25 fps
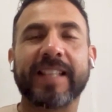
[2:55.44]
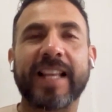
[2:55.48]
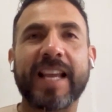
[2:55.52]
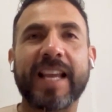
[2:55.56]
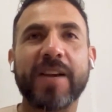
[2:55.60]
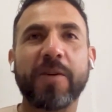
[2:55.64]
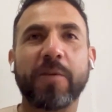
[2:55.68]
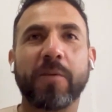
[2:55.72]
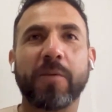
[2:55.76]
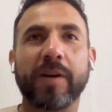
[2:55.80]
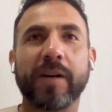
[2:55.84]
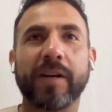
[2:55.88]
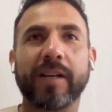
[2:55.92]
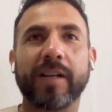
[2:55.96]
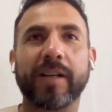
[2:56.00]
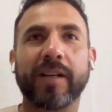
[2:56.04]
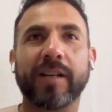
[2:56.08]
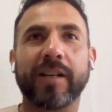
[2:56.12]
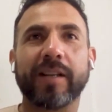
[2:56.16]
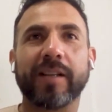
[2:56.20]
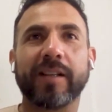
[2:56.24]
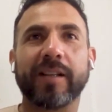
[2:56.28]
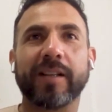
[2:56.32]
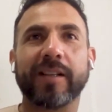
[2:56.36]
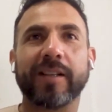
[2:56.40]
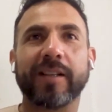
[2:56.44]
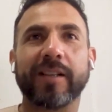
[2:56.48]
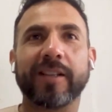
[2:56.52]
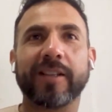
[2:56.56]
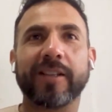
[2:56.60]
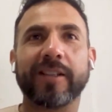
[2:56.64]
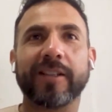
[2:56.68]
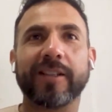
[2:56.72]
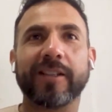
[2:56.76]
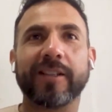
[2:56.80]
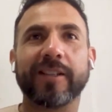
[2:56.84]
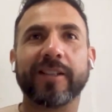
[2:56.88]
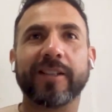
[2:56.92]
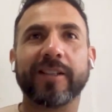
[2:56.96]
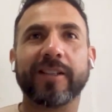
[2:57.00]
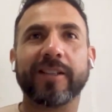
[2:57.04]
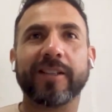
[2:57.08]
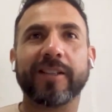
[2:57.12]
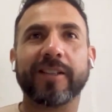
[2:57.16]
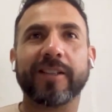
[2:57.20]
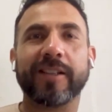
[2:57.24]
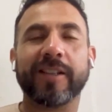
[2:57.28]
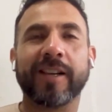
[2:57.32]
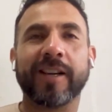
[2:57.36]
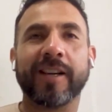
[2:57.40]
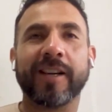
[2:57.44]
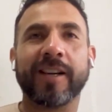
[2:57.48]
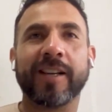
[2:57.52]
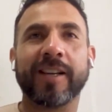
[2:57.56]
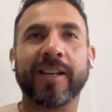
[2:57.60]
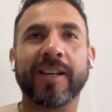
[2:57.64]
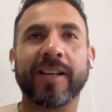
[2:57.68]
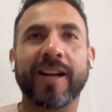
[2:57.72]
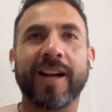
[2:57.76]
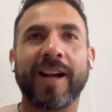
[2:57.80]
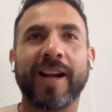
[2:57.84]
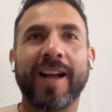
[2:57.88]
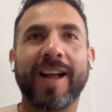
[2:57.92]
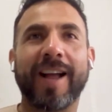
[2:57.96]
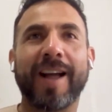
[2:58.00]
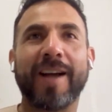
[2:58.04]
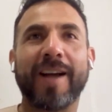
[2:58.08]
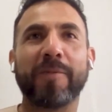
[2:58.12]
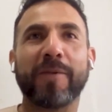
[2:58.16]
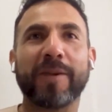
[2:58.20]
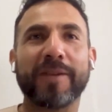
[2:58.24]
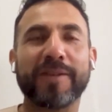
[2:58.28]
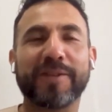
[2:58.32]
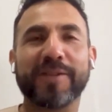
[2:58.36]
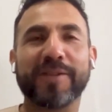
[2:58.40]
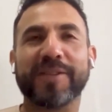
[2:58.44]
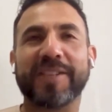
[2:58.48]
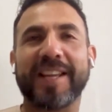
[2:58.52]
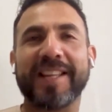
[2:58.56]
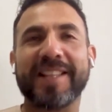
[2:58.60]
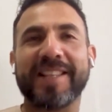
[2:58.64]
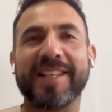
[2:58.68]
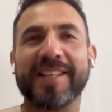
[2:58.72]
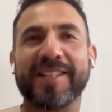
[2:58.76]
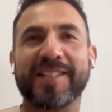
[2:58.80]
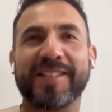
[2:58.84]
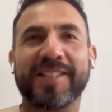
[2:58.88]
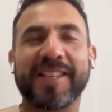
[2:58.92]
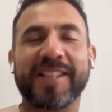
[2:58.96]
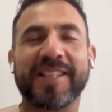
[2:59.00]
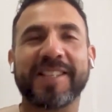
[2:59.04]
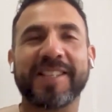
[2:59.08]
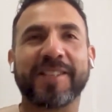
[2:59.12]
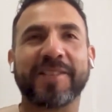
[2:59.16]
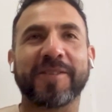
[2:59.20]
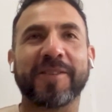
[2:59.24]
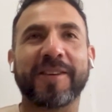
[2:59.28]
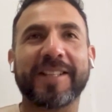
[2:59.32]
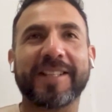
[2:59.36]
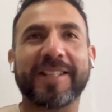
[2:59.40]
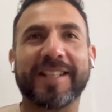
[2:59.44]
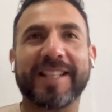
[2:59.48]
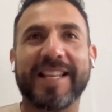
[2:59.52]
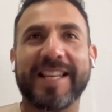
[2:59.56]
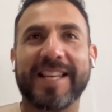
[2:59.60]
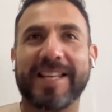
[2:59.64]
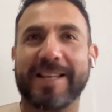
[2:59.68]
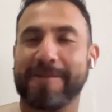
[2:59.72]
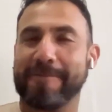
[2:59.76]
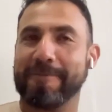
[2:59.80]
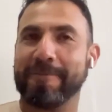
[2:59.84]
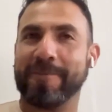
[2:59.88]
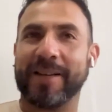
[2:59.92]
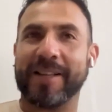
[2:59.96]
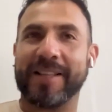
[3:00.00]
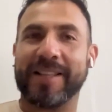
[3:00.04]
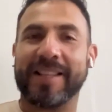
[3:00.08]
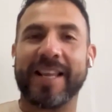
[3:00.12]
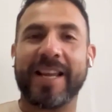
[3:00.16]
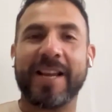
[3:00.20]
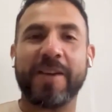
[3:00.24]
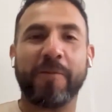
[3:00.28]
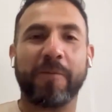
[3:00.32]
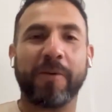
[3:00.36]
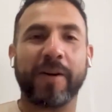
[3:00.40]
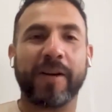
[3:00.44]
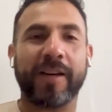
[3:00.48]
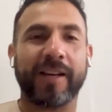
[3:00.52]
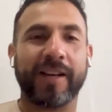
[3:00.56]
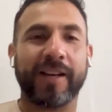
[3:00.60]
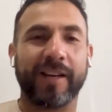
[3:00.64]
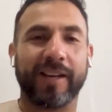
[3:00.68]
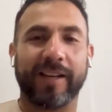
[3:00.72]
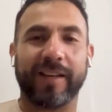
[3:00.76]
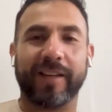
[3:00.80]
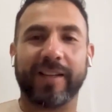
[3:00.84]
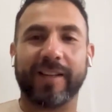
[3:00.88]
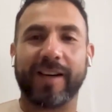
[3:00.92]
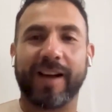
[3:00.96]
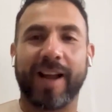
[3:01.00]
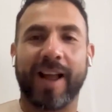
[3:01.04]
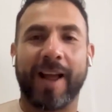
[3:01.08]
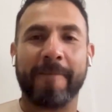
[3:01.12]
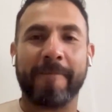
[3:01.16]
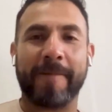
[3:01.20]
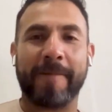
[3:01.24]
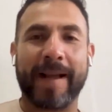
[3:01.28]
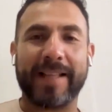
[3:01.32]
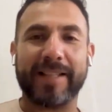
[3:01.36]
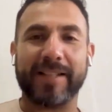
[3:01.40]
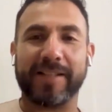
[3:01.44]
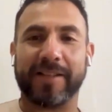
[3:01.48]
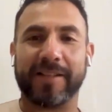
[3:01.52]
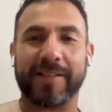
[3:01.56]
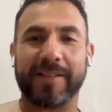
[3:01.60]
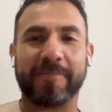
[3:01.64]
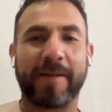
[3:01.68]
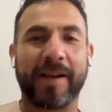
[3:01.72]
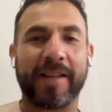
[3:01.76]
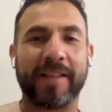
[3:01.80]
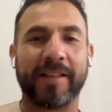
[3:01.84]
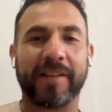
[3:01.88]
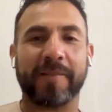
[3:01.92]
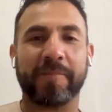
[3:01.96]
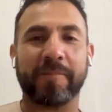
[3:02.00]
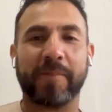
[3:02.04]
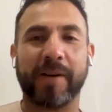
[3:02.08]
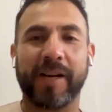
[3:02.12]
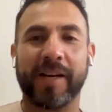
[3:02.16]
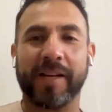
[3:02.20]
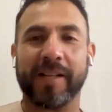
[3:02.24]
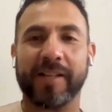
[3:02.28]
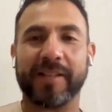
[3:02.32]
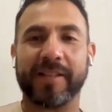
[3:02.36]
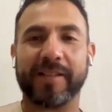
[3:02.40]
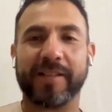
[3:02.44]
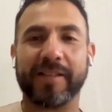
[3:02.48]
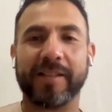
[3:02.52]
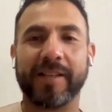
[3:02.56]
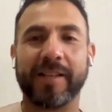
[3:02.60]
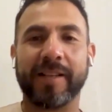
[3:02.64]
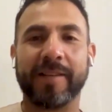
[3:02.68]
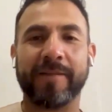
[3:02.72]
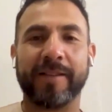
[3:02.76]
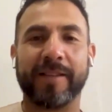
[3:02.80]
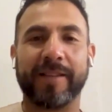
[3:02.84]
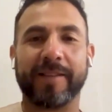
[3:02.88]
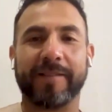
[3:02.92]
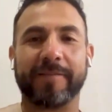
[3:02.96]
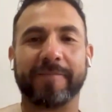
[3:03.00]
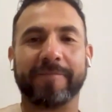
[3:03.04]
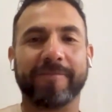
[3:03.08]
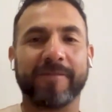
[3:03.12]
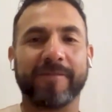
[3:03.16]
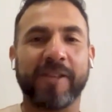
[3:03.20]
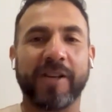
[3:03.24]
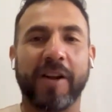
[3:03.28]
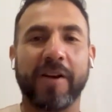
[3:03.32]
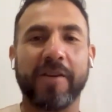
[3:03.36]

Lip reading: they were, I want to say this discreetly, but they were abandoned by their parents. Even,